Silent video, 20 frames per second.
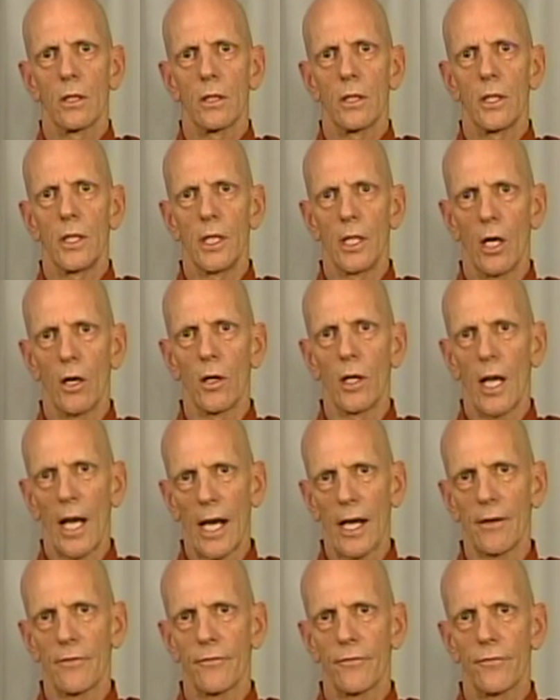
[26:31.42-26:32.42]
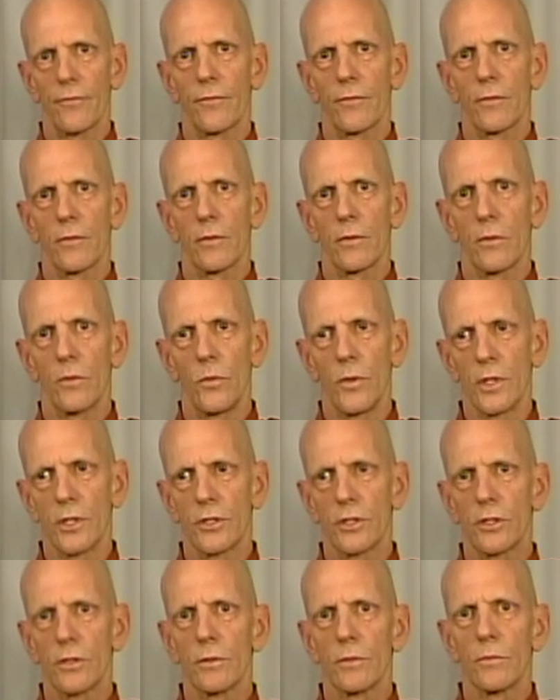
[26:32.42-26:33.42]
in our life,
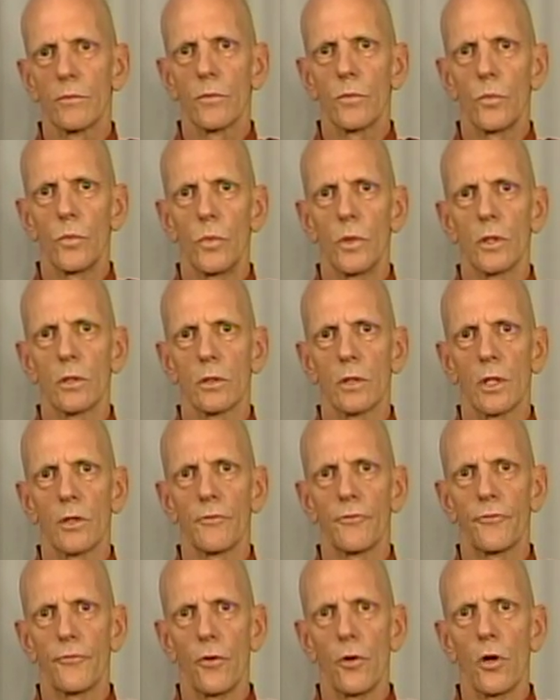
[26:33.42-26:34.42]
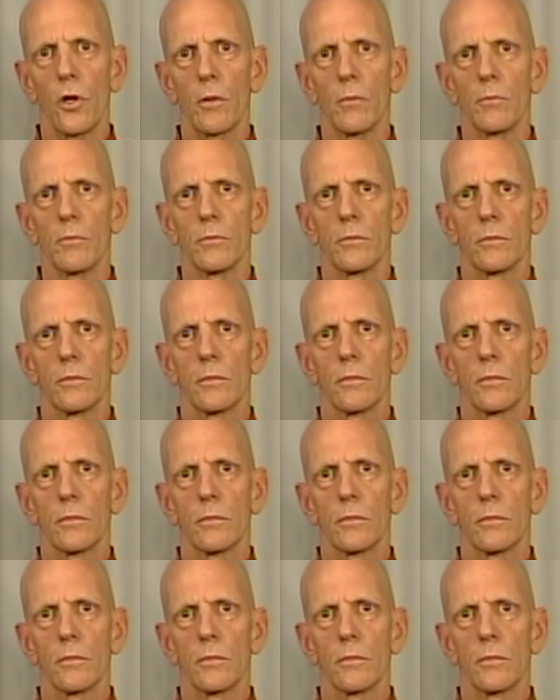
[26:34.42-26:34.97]
which will conform